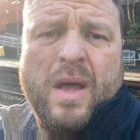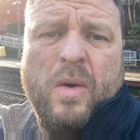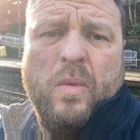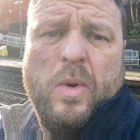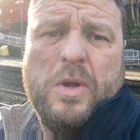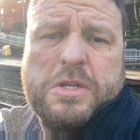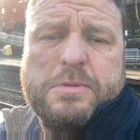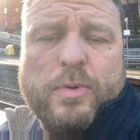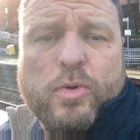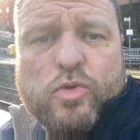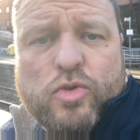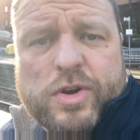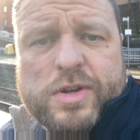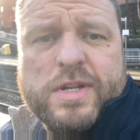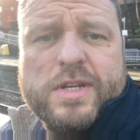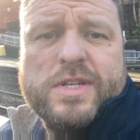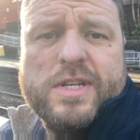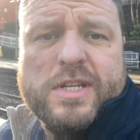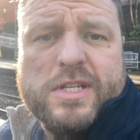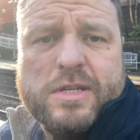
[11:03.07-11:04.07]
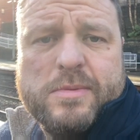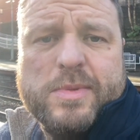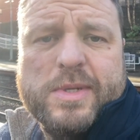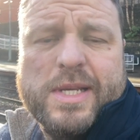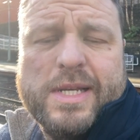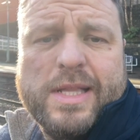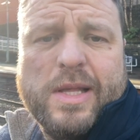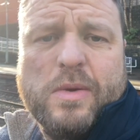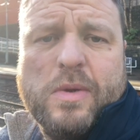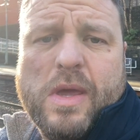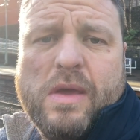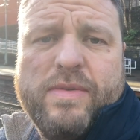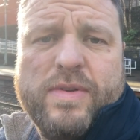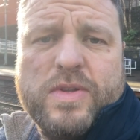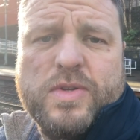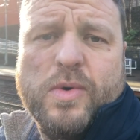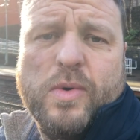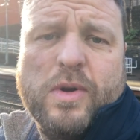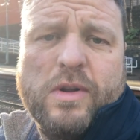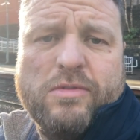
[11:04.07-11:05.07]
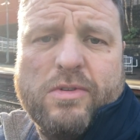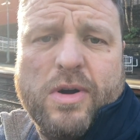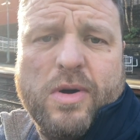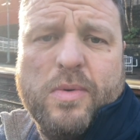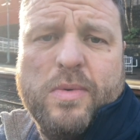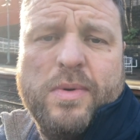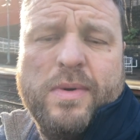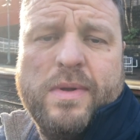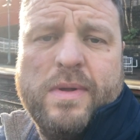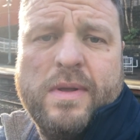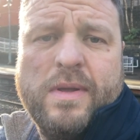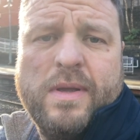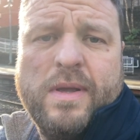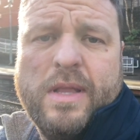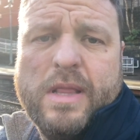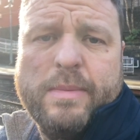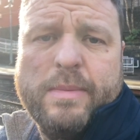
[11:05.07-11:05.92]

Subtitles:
one small criticism is they don't give you toilet roll in the